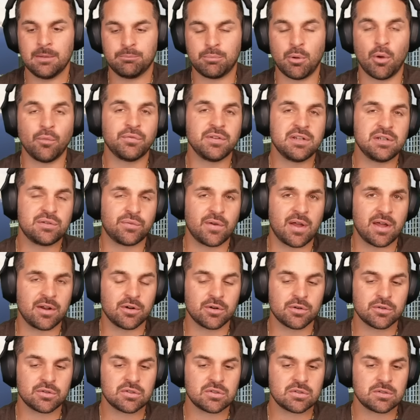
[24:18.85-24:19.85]
Both these
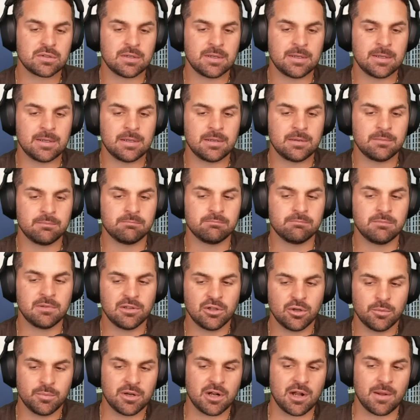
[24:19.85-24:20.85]
fighters, a
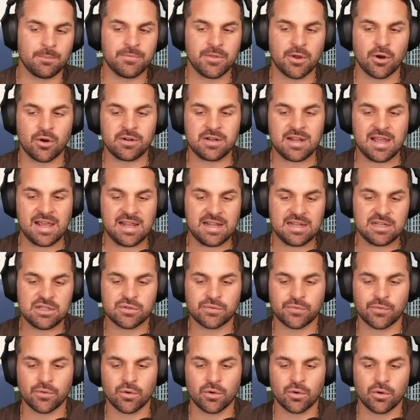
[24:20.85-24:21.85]
little bit up there in
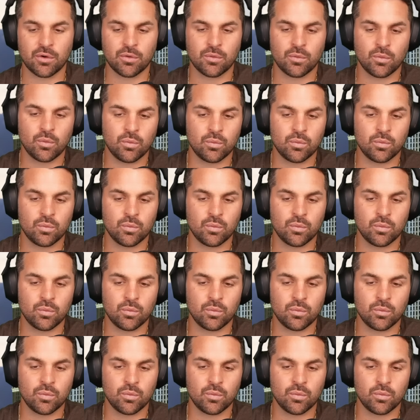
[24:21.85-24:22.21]
age for